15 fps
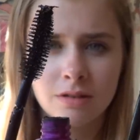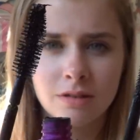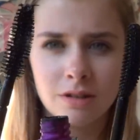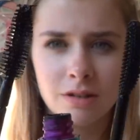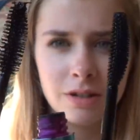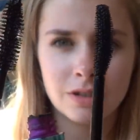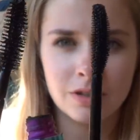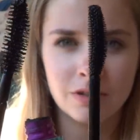
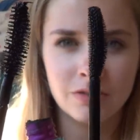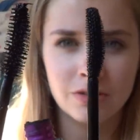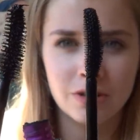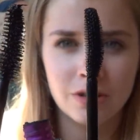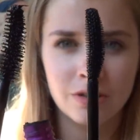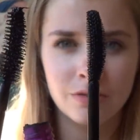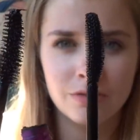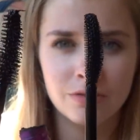oh, I don't even
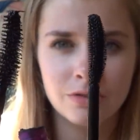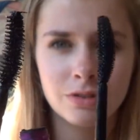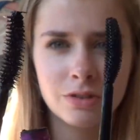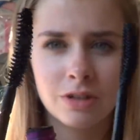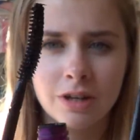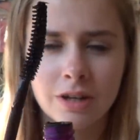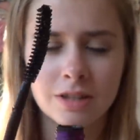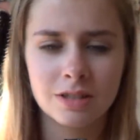know, you
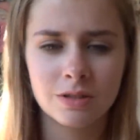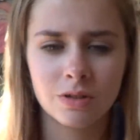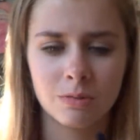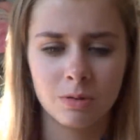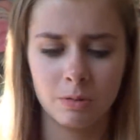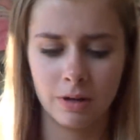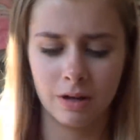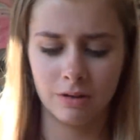can kind of see what I'm
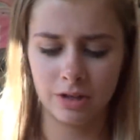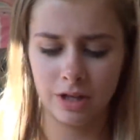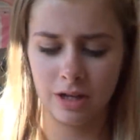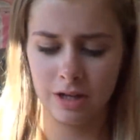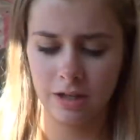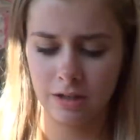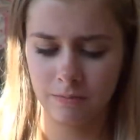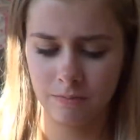on about. They're
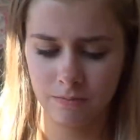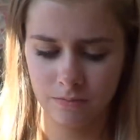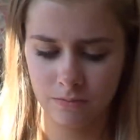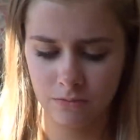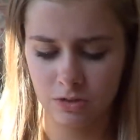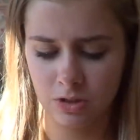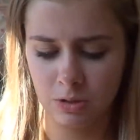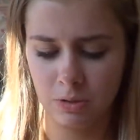like
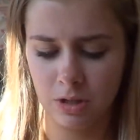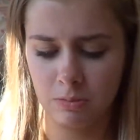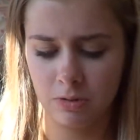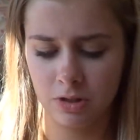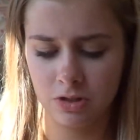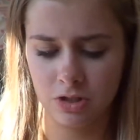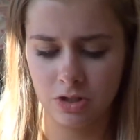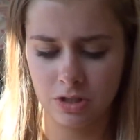really weird
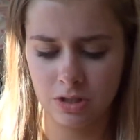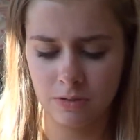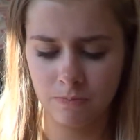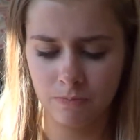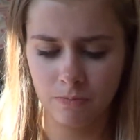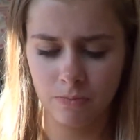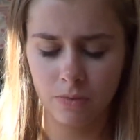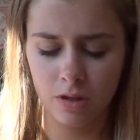brushes,
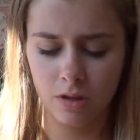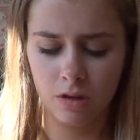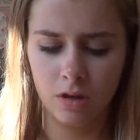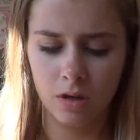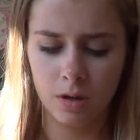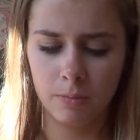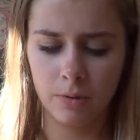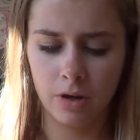
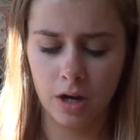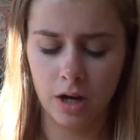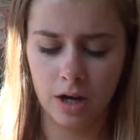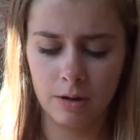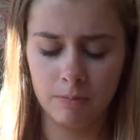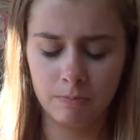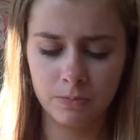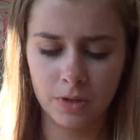but
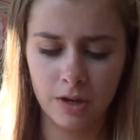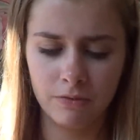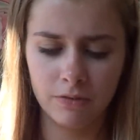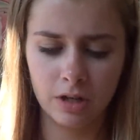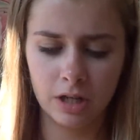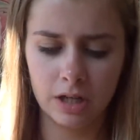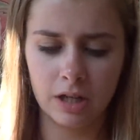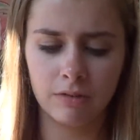I
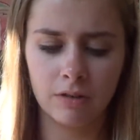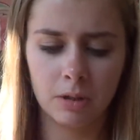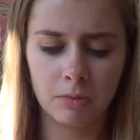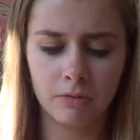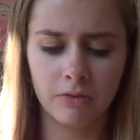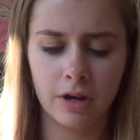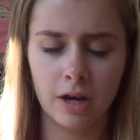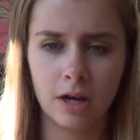definitely
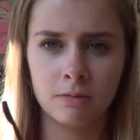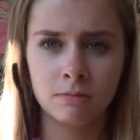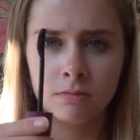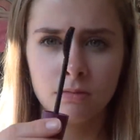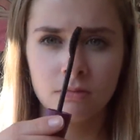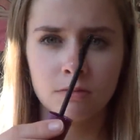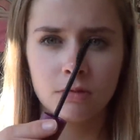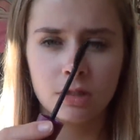prefer
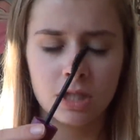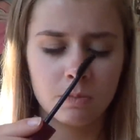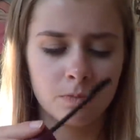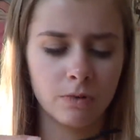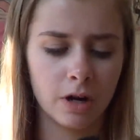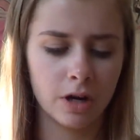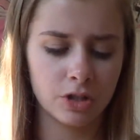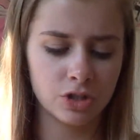this
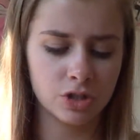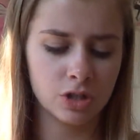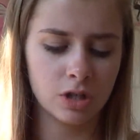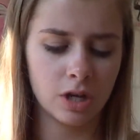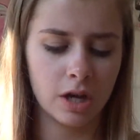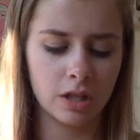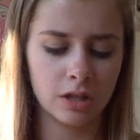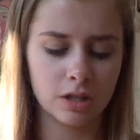brush
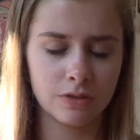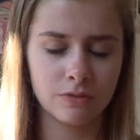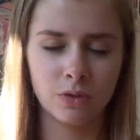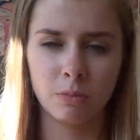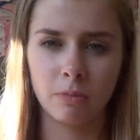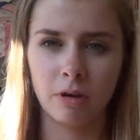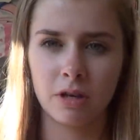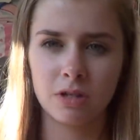and this
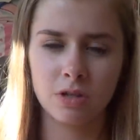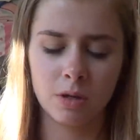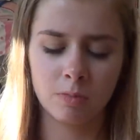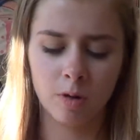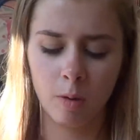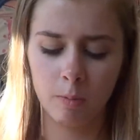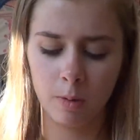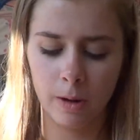formula, so I
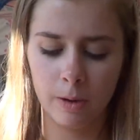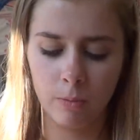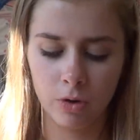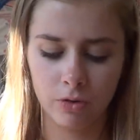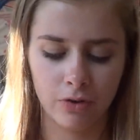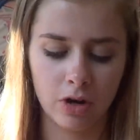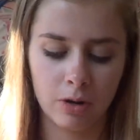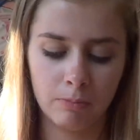probably
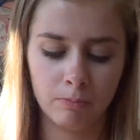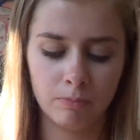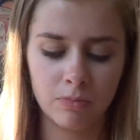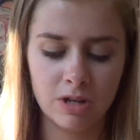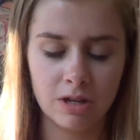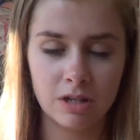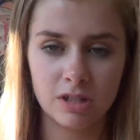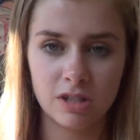would have only
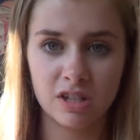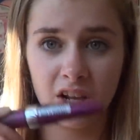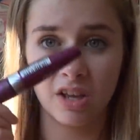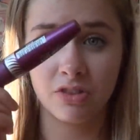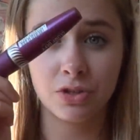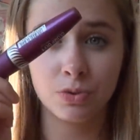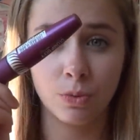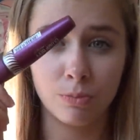needed to
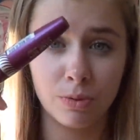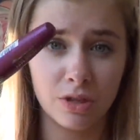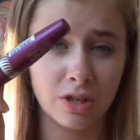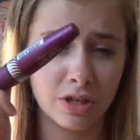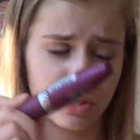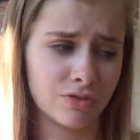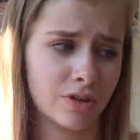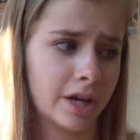take this one, but I
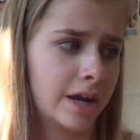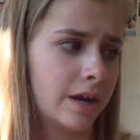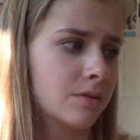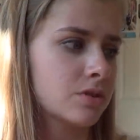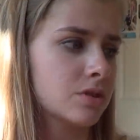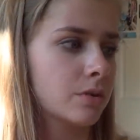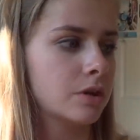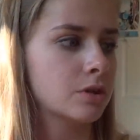think it's running
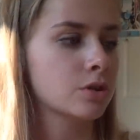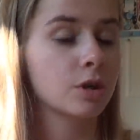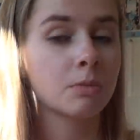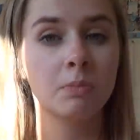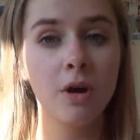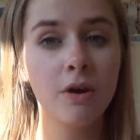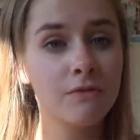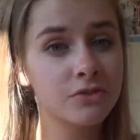out, so I
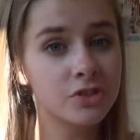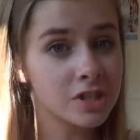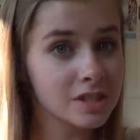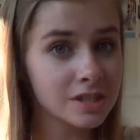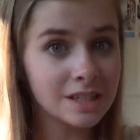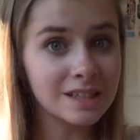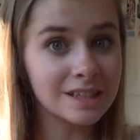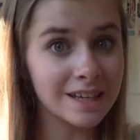took both
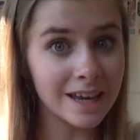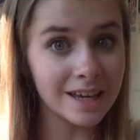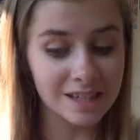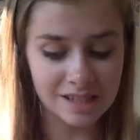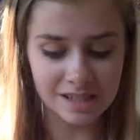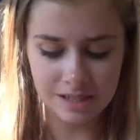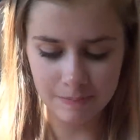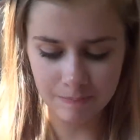just in
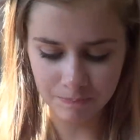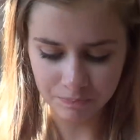case.